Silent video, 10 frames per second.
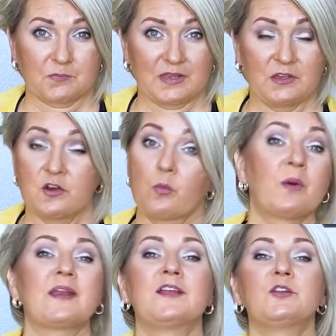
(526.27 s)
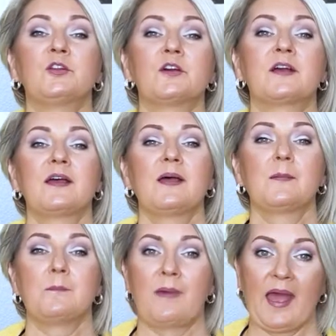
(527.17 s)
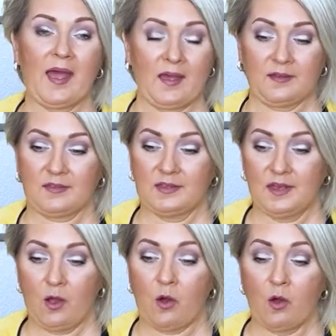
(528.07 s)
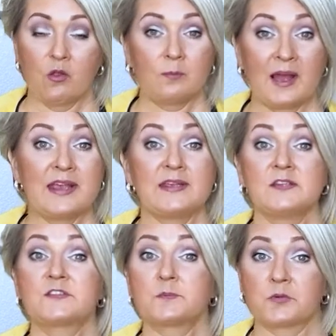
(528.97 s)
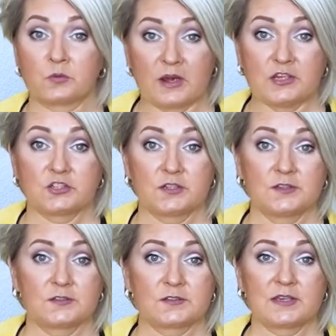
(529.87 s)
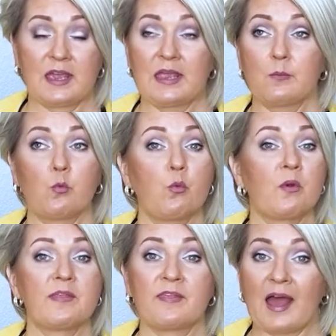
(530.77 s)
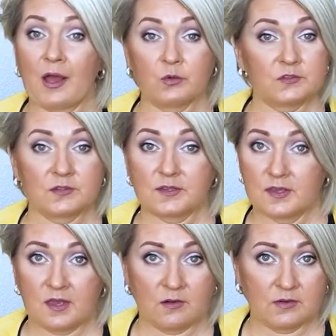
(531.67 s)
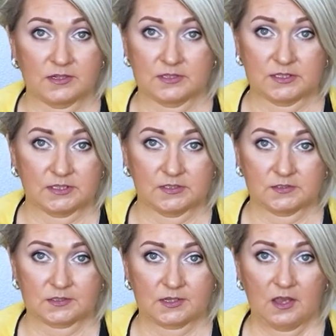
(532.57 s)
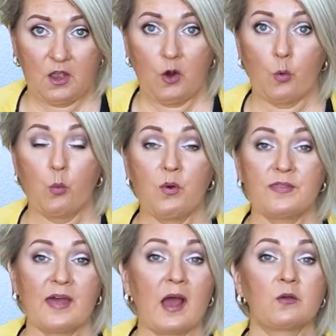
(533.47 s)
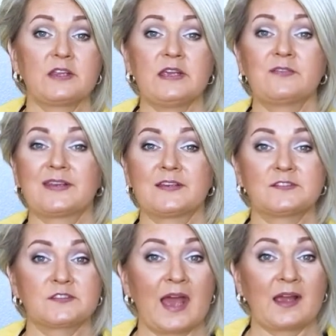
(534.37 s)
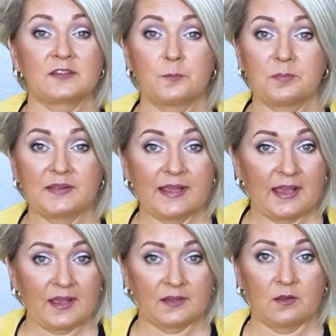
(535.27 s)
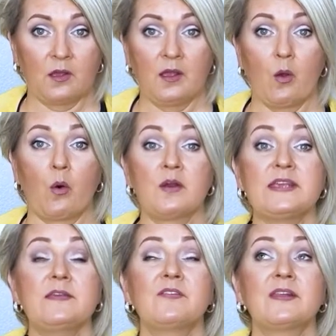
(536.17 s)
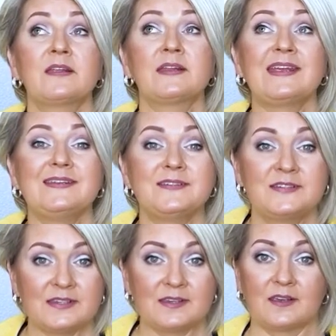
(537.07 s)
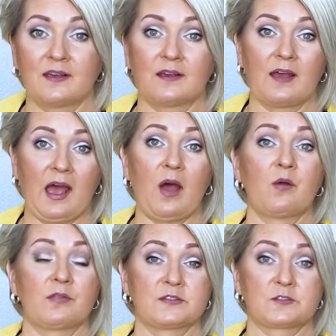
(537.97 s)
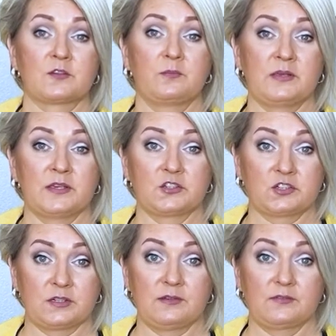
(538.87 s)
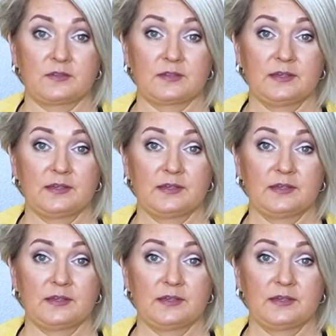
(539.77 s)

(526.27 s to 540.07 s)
When I look back, all my inspirations came without guarantees, without even exact plan or even an idea how this could be achieved.